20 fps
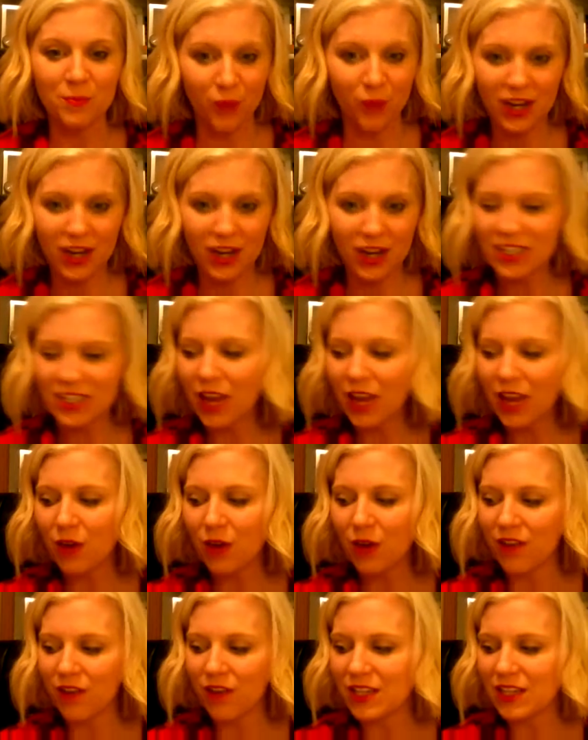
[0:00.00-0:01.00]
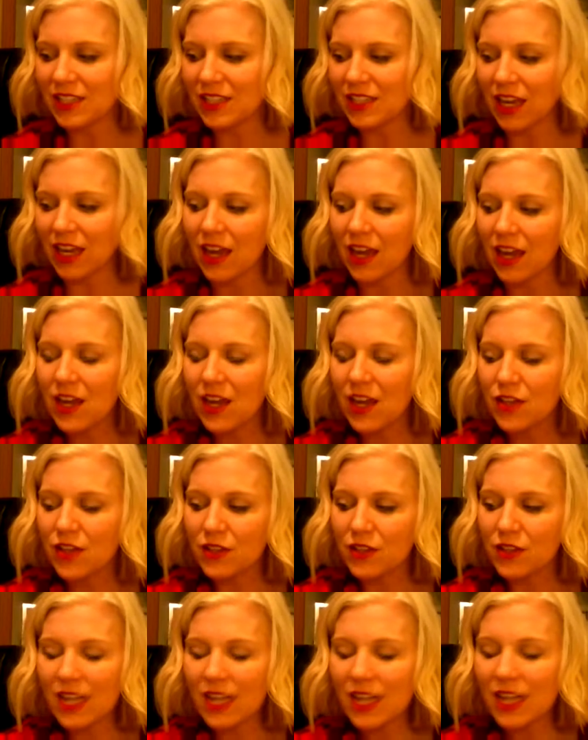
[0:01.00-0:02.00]
write it down, obviously.
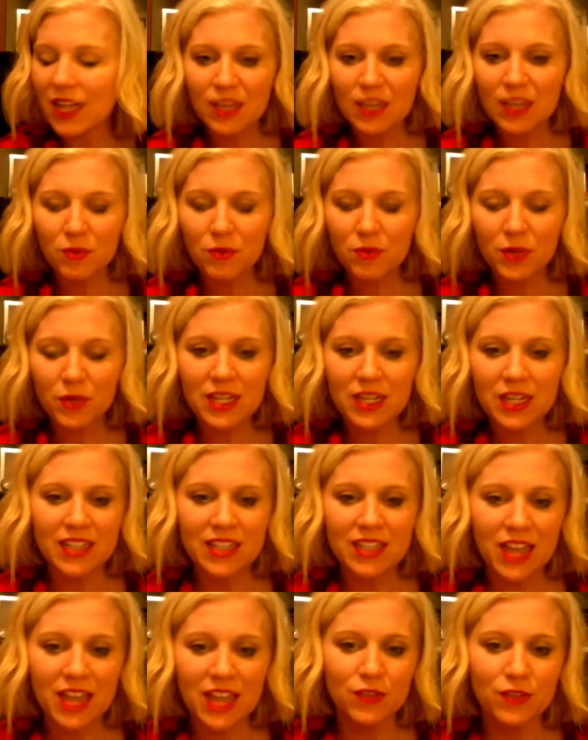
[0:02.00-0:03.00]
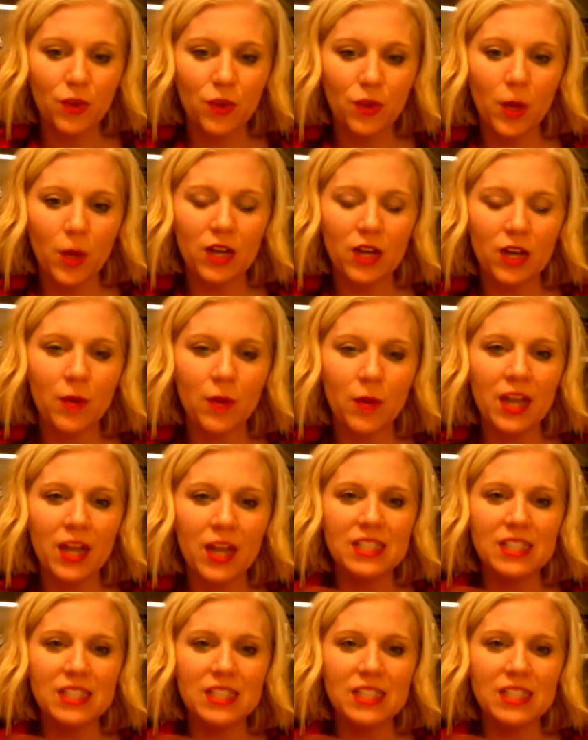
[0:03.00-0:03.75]
So that's step 3, is ask for the one-on-one.